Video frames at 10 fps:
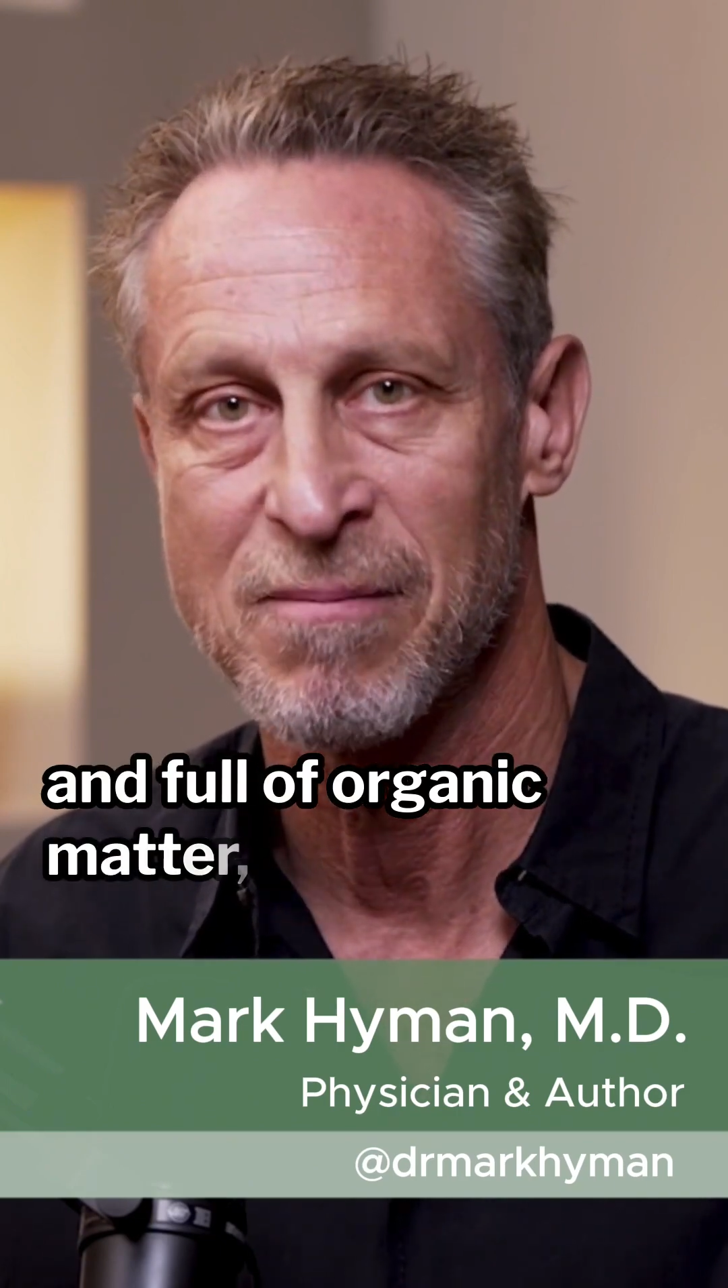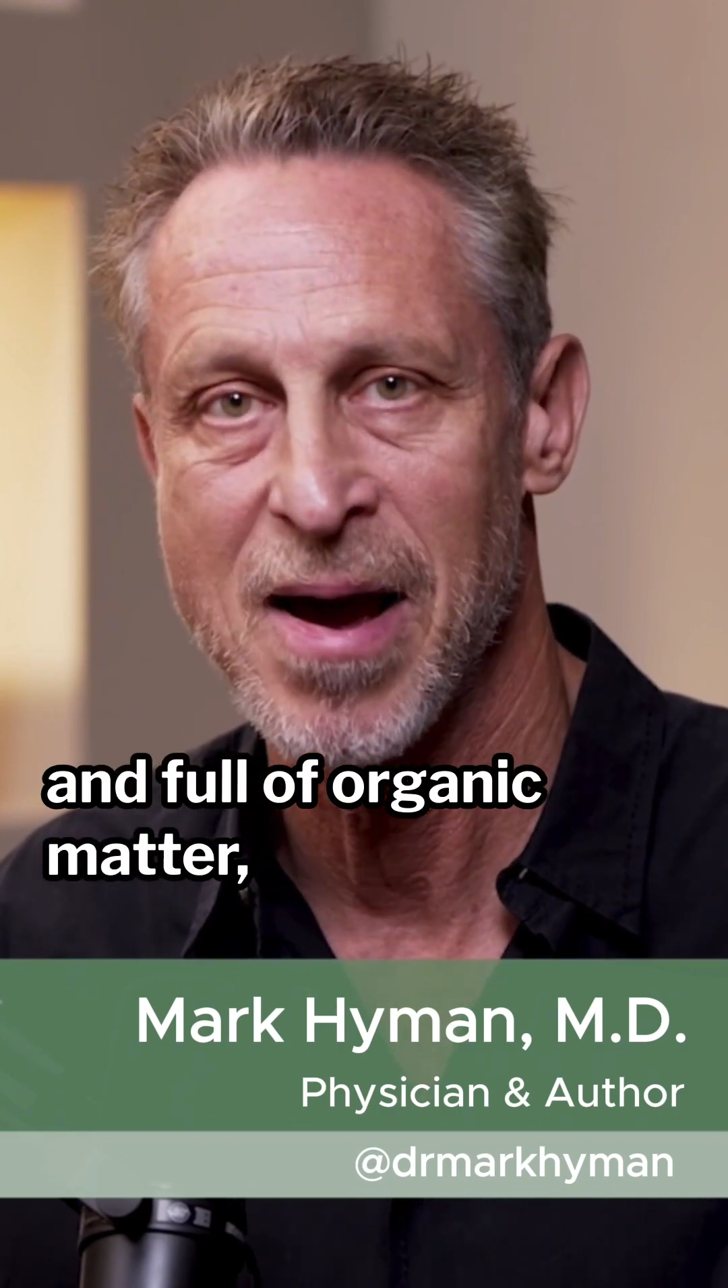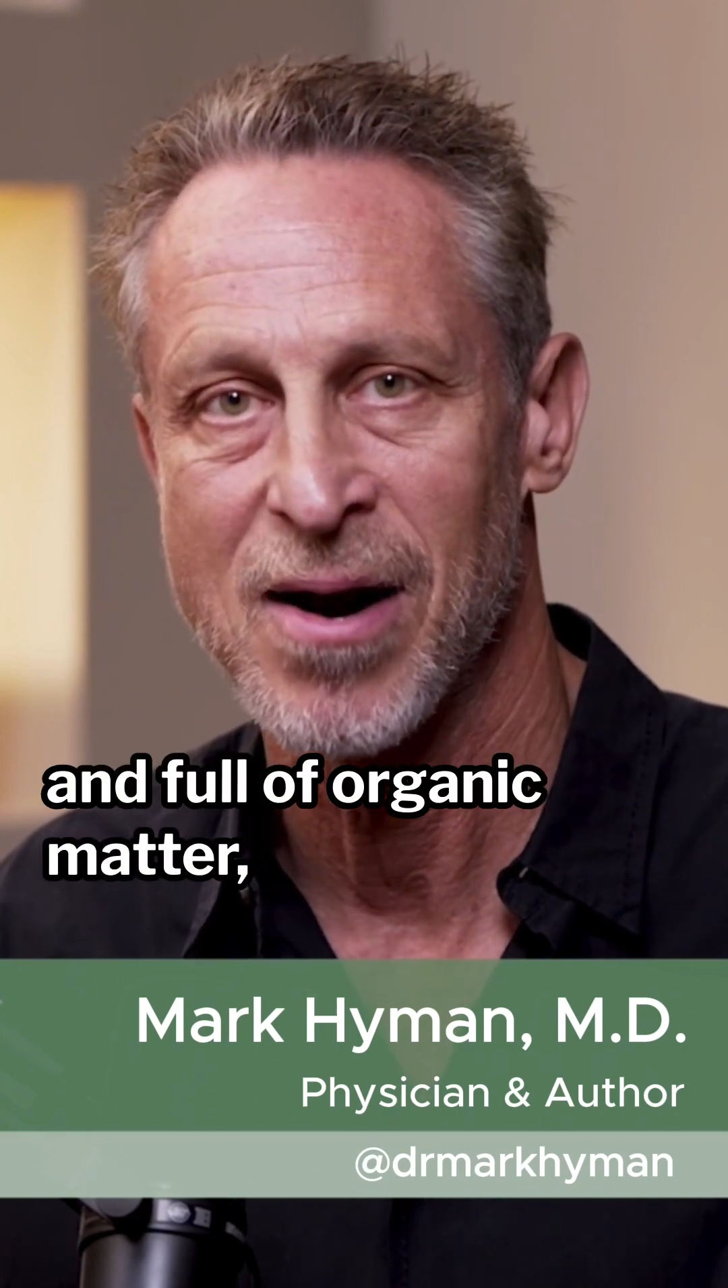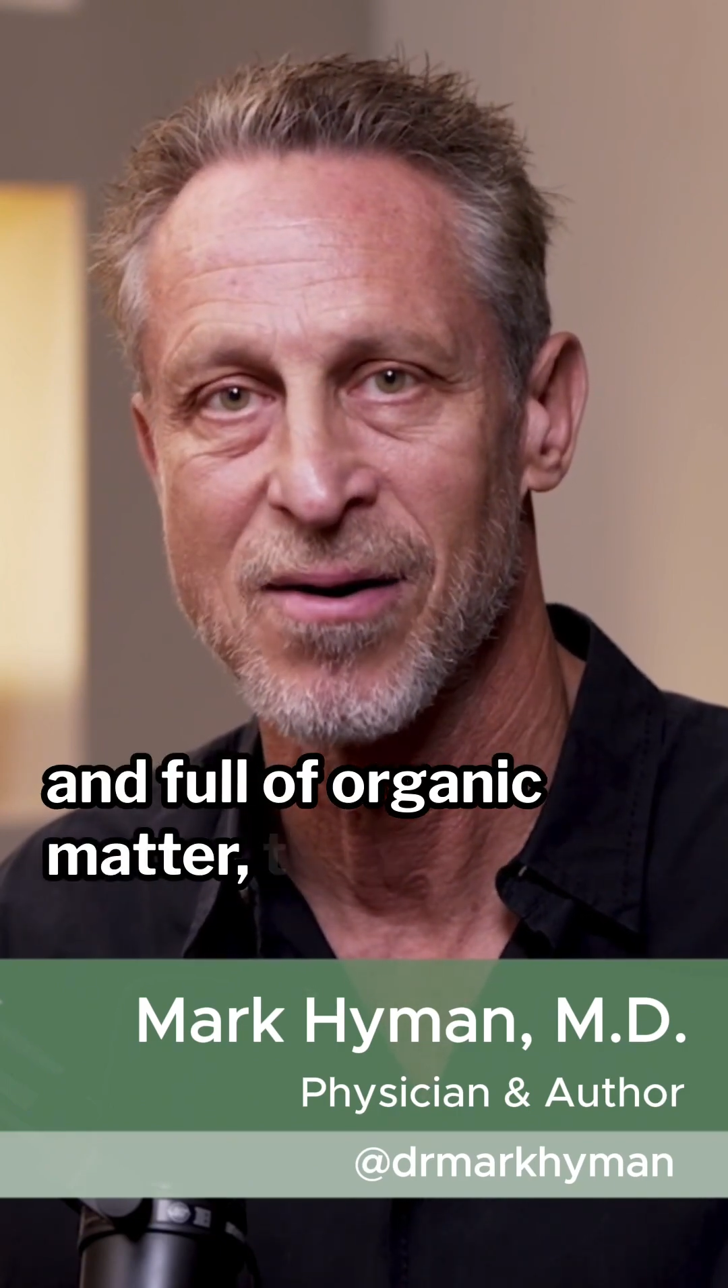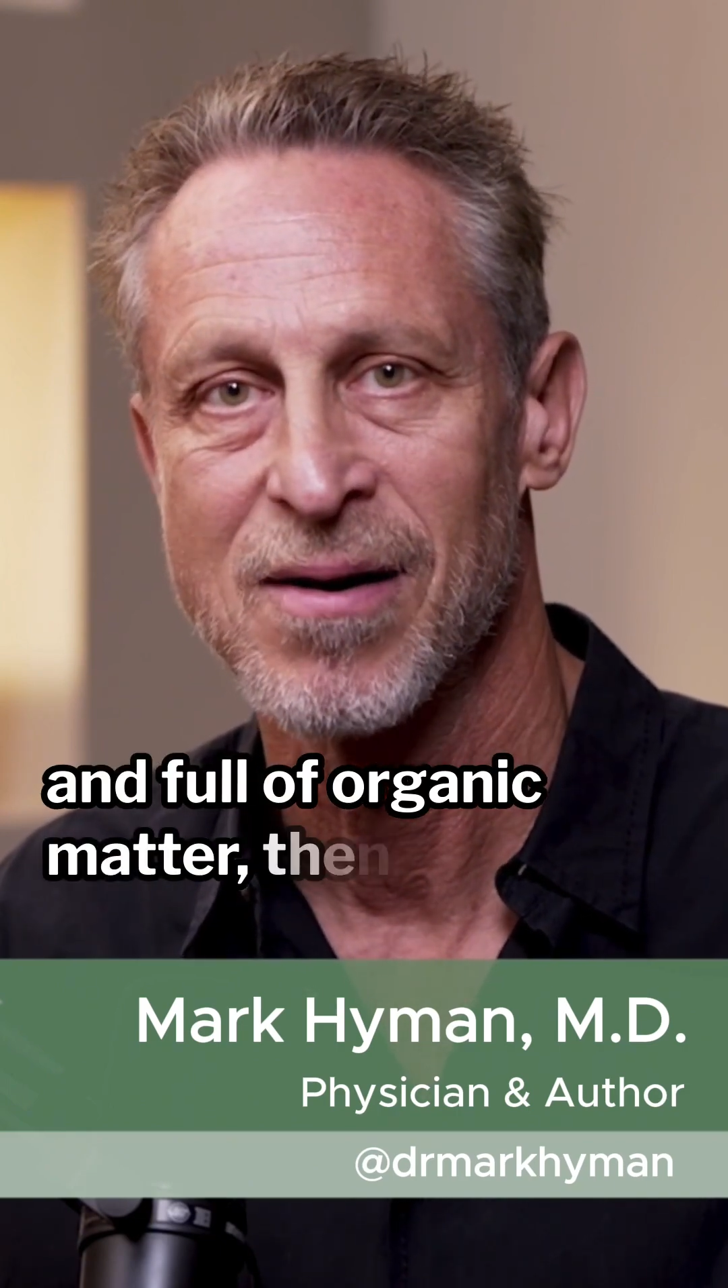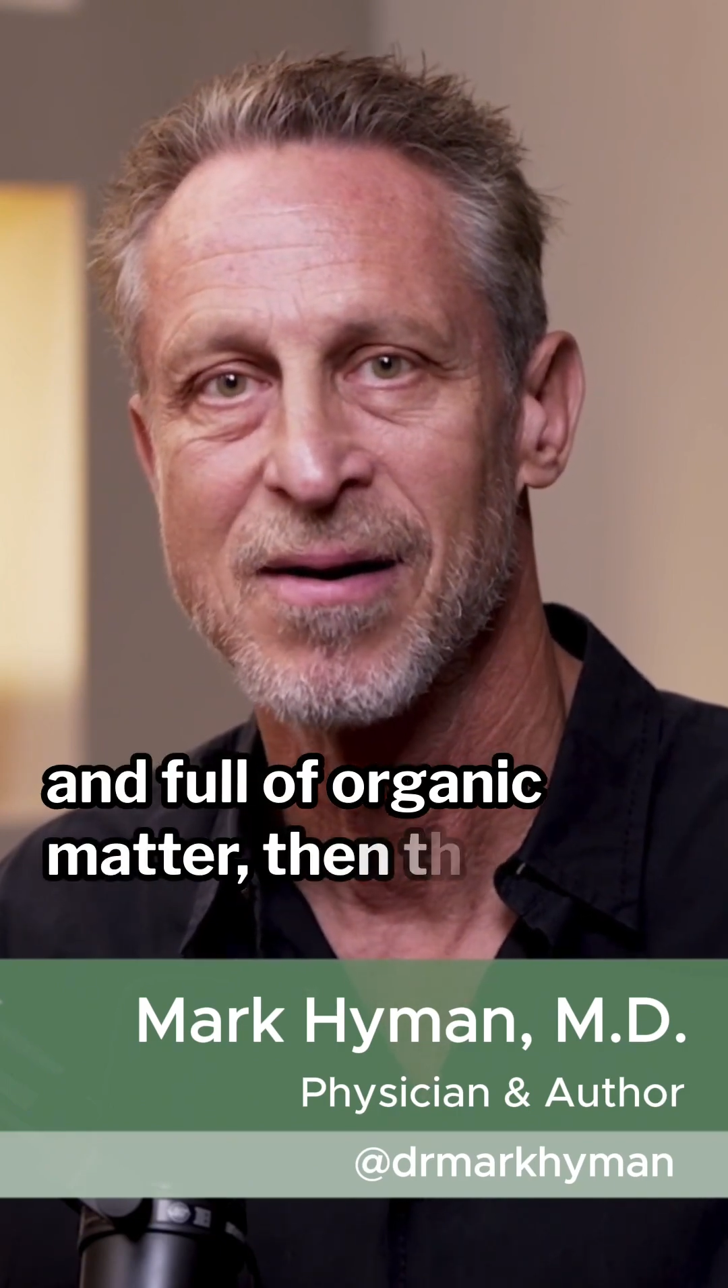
matter,